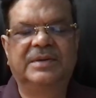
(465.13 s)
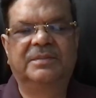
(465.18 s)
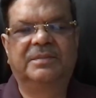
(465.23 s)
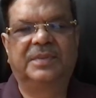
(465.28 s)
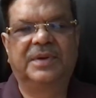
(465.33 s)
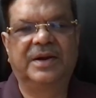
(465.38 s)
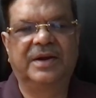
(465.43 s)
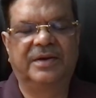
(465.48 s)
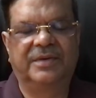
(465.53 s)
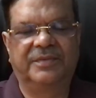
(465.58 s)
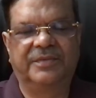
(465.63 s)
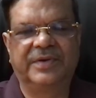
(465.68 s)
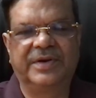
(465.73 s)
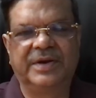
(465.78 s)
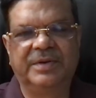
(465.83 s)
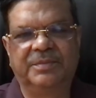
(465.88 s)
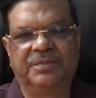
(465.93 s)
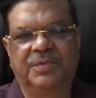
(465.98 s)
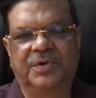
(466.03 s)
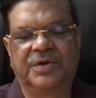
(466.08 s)
play a
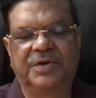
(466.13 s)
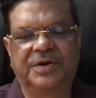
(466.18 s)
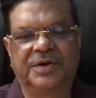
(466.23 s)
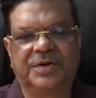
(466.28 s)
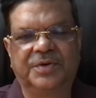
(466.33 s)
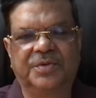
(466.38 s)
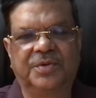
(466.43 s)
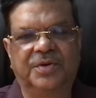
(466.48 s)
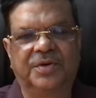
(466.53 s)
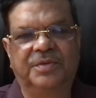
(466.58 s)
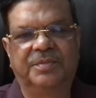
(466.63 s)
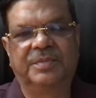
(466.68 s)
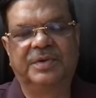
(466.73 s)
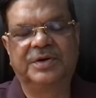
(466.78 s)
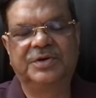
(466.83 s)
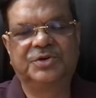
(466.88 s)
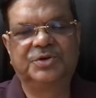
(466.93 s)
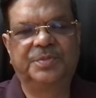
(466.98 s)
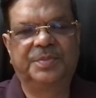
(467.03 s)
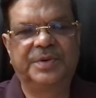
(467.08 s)
very important role.
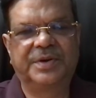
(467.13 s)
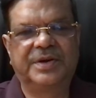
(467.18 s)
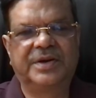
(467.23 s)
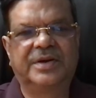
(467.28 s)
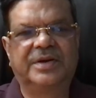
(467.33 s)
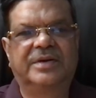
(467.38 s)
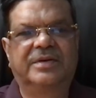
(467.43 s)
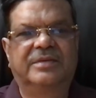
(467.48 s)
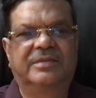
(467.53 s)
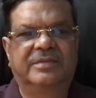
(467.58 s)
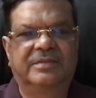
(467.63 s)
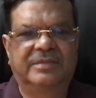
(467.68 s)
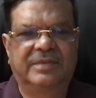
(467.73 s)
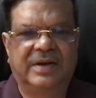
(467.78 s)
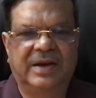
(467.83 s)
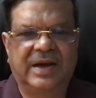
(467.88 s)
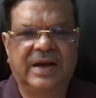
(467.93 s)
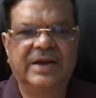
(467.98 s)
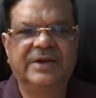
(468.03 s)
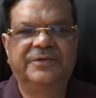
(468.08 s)
But Jupiter,
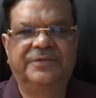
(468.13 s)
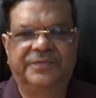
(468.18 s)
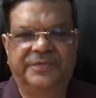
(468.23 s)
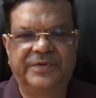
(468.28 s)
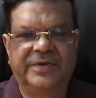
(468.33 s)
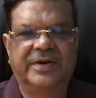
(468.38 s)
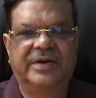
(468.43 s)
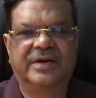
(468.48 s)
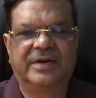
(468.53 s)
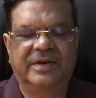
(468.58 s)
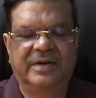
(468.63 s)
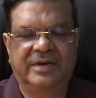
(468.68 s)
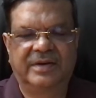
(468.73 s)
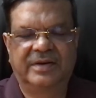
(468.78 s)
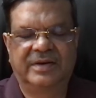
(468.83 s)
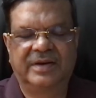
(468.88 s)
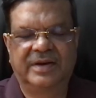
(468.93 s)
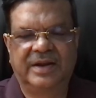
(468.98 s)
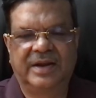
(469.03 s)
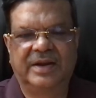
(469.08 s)
I feel,
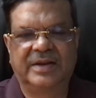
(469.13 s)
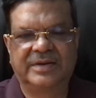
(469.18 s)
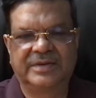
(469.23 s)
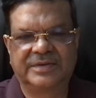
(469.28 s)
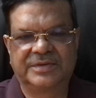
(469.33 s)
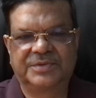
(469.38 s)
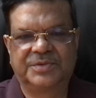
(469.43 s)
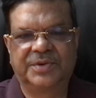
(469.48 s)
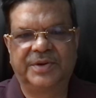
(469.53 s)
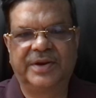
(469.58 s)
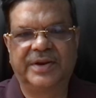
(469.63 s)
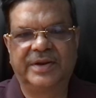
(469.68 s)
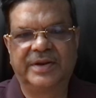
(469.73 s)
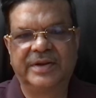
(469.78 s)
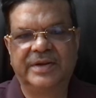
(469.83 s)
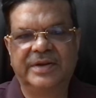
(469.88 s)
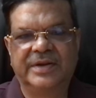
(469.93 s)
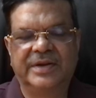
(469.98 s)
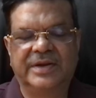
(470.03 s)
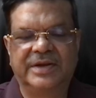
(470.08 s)
today
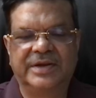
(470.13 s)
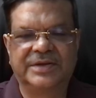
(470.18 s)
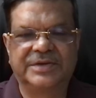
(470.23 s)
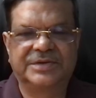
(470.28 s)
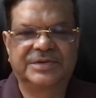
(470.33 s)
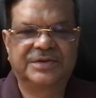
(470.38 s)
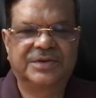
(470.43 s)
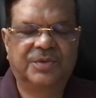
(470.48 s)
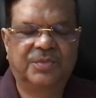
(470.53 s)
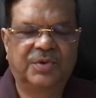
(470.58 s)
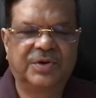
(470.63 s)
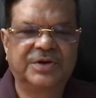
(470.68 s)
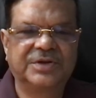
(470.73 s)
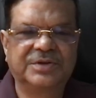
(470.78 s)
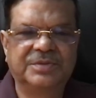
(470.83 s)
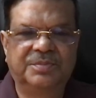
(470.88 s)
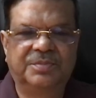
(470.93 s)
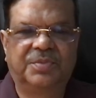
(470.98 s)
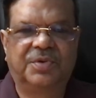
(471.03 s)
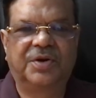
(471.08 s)
is what is
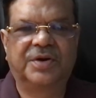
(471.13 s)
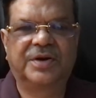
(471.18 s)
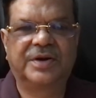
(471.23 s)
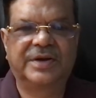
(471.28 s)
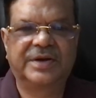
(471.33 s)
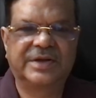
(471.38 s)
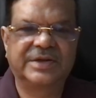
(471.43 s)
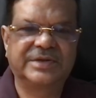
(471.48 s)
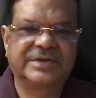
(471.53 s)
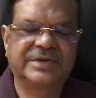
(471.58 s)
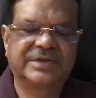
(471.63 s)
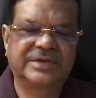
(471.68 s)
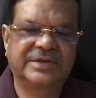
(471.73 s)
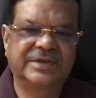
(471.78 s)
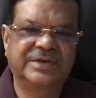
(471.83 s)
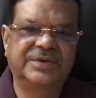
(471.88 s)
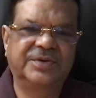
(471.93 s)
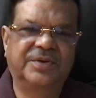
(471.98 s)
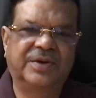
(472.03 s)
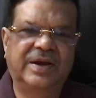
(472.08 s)
important is
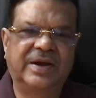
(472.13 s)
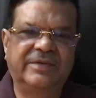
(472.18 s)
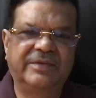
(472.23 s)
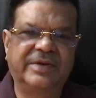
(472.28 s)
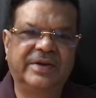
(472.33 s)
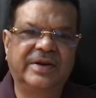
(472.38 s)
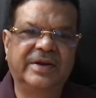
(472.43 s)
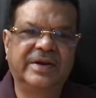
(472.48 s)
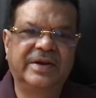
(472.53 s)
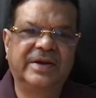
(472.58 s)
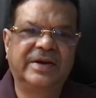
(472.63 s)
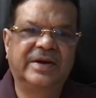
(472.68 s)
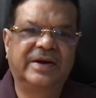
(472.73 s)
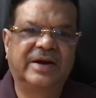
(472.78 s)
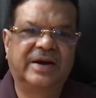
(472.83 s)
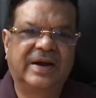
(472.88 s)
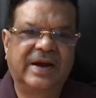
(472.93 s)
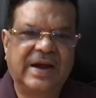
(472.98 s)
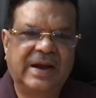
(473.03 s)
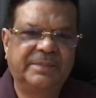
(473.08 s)
having
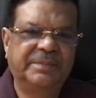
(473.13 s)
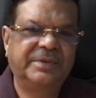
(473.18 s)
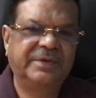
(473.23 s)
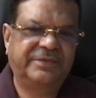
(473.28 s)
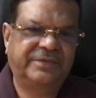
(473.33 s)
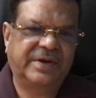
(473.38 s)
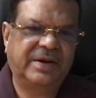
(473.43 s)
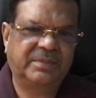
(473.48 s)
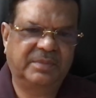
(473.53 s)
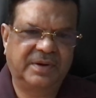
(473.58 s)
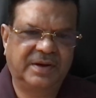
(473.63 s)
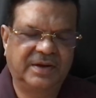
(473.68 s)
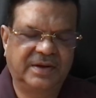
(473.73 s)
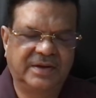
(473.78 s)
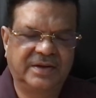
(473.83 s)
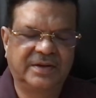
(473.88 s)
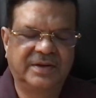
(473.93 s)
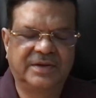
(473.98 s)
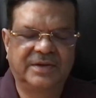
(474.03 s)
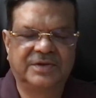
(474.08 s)
a happy family.
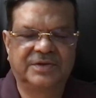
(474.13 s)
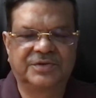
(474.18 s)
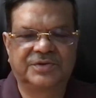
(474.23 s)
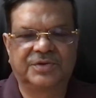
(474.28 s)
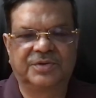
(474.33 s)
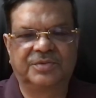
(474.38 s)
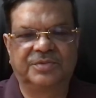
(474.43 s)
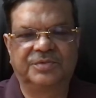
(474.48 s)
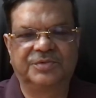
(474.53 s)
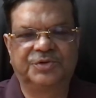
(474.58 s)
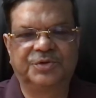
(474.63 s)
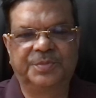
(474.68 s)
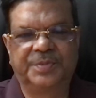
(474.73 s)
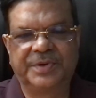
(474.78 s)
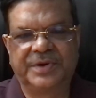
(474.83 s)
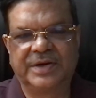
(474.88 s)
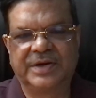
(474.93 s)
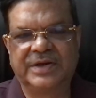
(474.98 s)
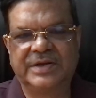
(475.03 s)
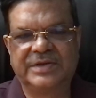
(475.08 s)
So
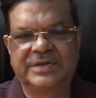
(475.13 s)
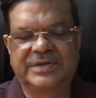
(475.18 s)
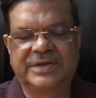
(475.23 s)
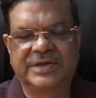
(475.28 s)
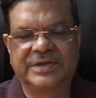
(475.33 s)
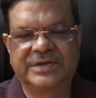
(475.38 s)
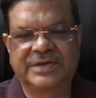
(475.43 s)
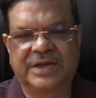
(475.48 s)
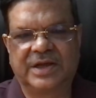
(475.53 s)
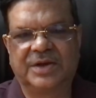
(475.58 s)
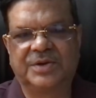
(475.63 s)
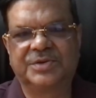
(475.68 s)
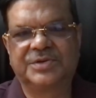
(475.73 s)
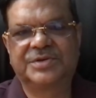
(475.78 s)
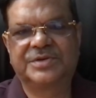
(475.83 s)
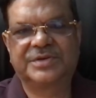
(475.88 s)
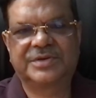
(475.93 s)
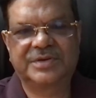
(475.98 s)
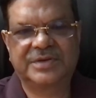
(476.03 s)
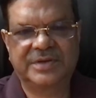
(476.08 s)
Jupiter in sixth
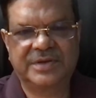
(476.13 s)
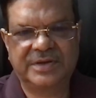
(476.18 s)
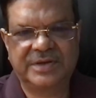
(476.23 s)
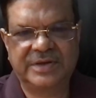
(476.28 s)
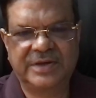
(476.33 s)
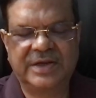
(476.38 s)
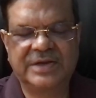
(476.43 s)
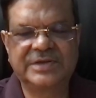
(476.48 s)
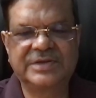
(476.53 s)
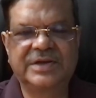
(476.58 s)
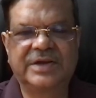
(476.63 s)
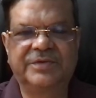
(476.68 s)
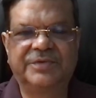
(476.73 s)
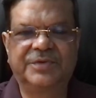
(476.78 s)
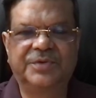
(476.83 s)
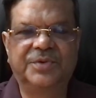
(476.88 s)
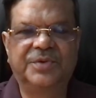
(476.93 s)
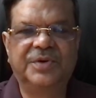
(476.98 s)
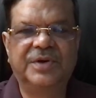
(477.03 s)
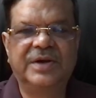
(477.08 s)
house does give
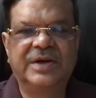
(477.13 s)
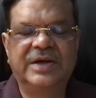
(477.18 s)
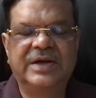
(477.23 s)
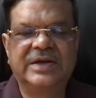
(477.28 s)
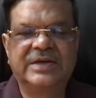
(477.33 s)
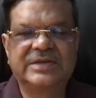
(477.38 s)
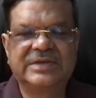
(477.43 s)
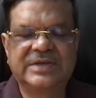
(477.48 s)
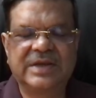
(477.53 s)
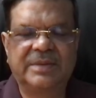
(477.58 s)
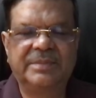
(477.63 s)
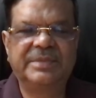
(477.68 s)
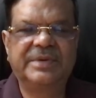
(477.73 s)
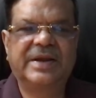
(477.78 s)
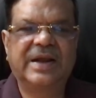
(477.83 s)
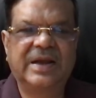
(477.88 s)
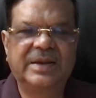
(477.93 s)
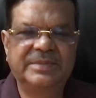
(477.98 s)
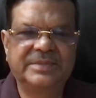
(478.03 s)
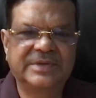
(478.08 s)
you
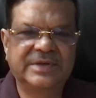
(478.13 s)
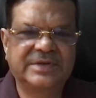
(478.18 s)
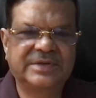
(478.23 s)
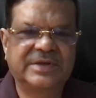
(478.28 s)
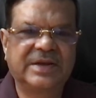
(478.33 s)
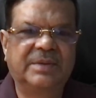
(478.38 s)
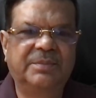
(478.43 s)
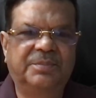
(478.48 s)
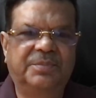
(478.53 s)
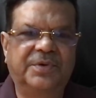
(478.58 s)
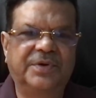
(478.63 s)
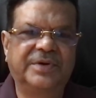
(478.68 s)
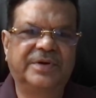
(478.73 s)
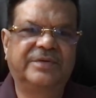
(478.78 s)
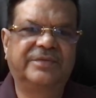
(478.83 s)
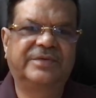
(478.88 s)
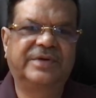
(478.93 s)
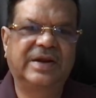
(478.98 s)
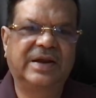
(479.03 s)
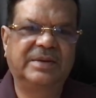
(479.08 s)
sometimes at some point
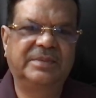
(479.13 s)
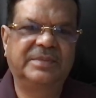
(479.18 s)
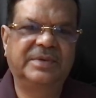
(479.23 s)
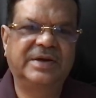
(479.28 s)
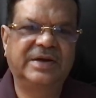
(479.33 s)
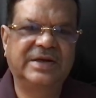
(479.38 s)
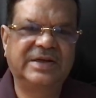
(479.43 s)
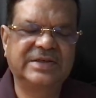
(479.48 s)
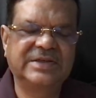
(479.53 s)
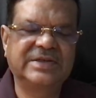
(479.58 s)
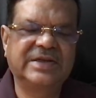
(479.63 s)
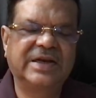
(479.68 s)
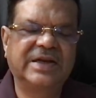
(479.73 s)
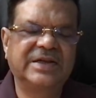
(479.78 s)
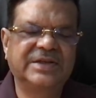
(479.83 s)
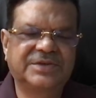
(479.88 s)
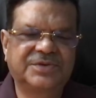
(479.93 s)
of time disgrace.